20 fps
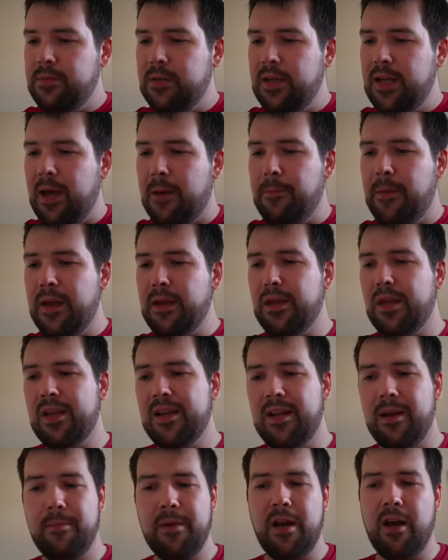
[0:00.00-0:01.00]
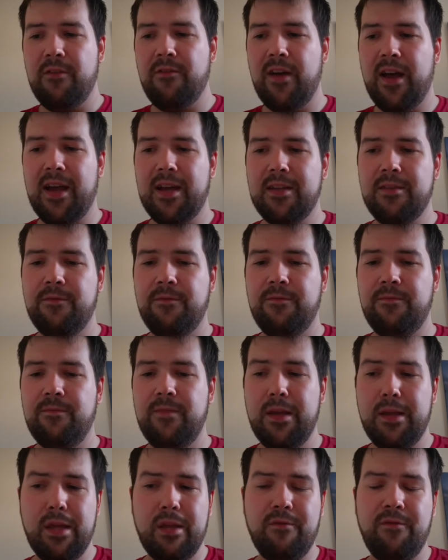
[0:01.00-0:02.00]
yeah, basically, I mean,
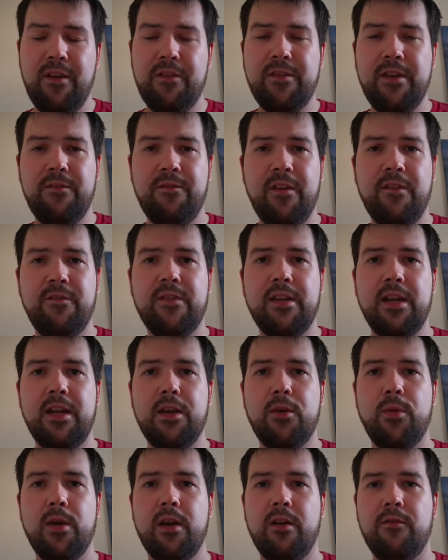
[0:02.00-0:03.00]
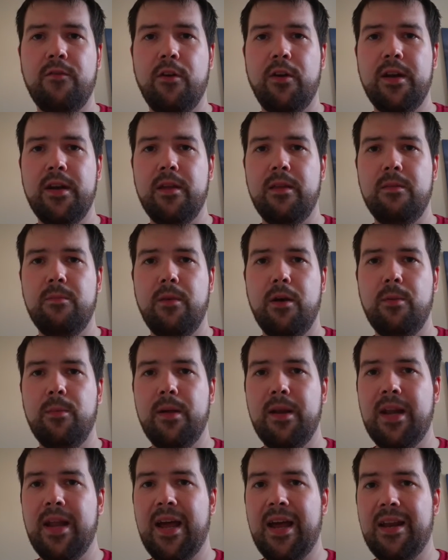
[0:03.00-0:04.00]
this is 50/50 liquid I've got in at the
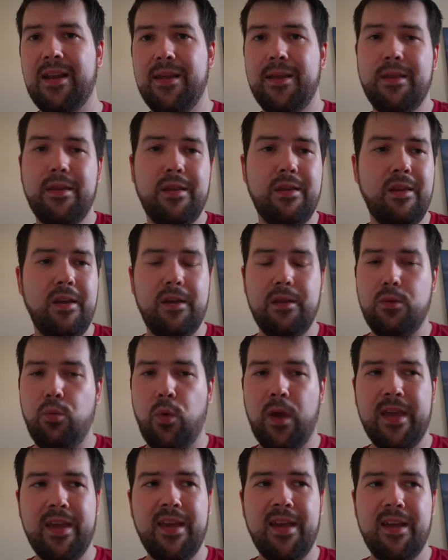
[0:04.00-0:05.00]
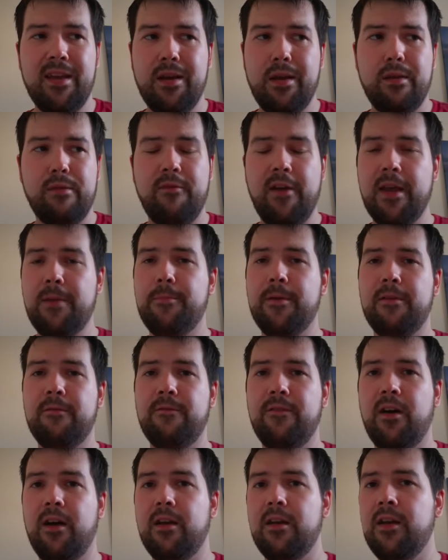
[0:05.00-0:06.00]
moment, and it's wicking and it's vaping
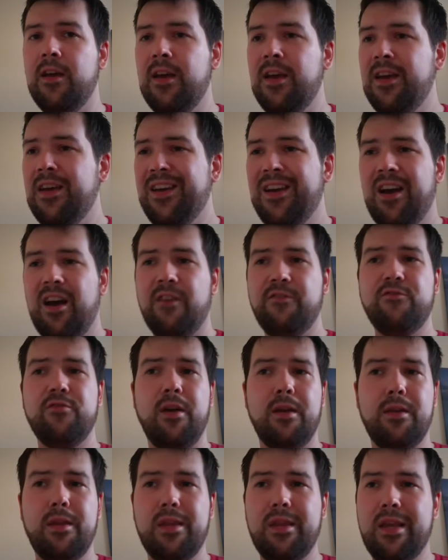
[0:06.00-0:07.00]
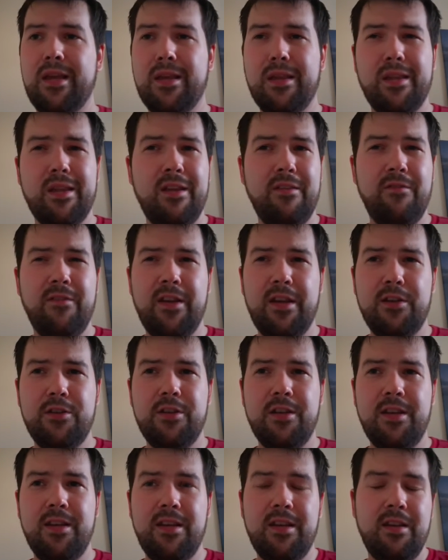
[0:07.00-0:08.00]
fine. I've tried 60
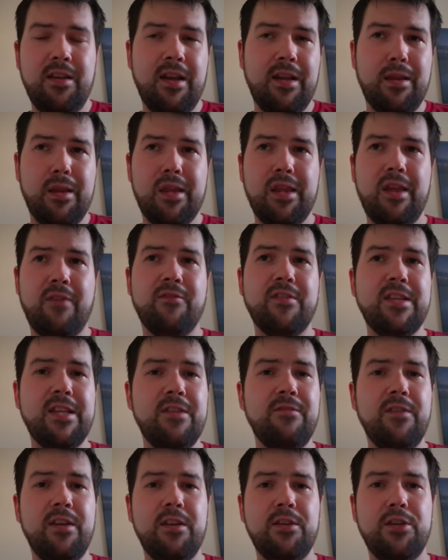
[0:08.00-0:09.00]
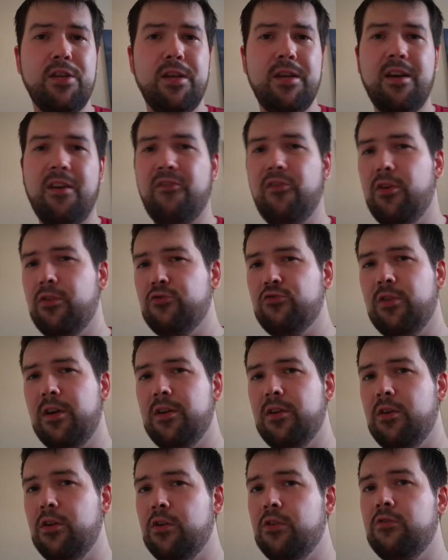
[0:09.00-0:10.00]
VG and 70 VG. I've not tried
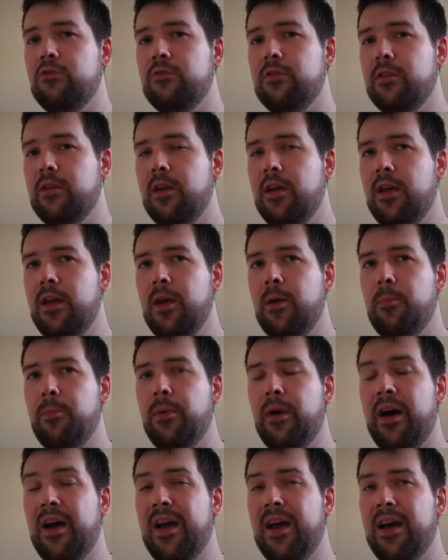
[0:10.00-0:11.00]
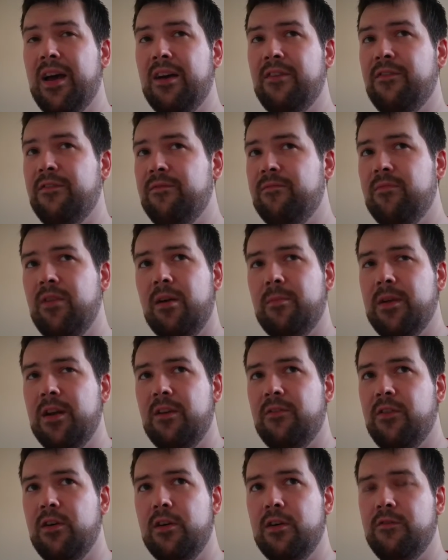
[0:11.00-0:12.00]
100, but
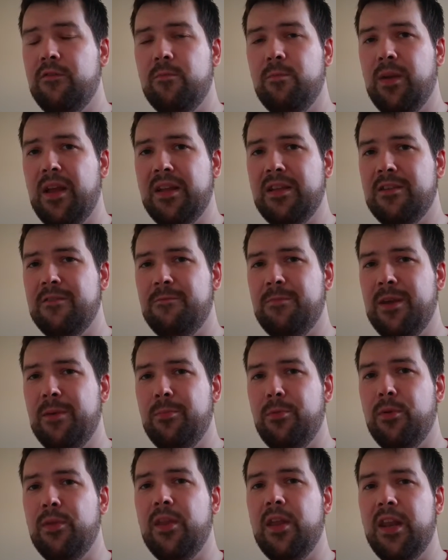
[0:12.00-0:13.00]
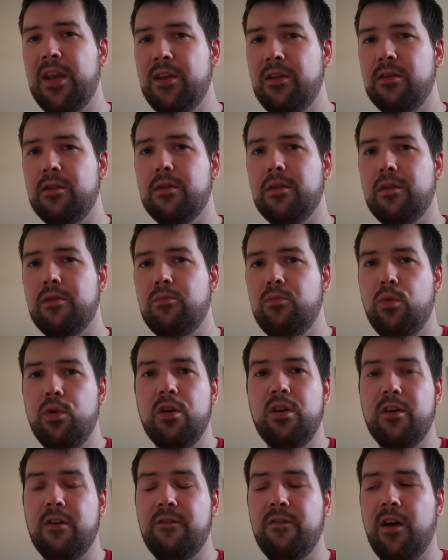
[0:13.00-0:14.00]
I've heard from plenty of people that it does
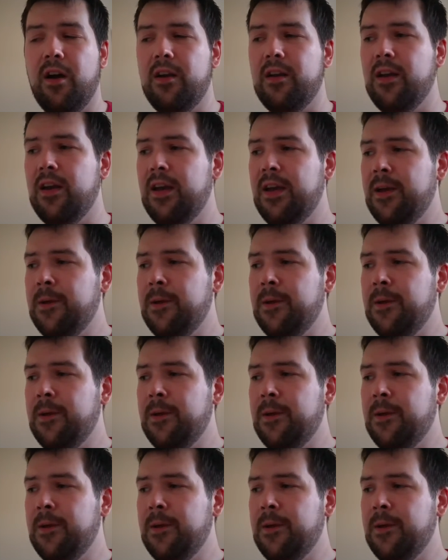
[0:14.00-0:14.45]
work fine.